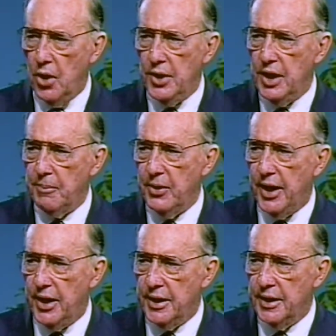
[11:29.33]
only
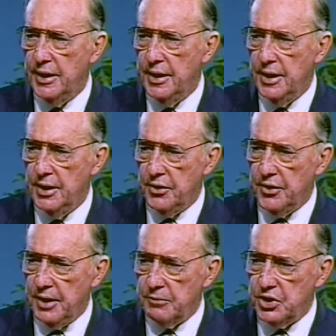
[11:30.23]
apply to
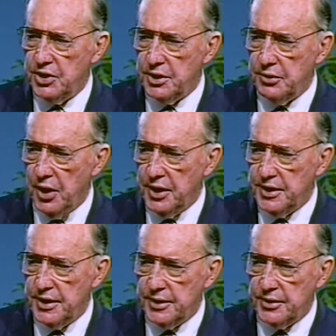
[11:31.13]
that which is in writing.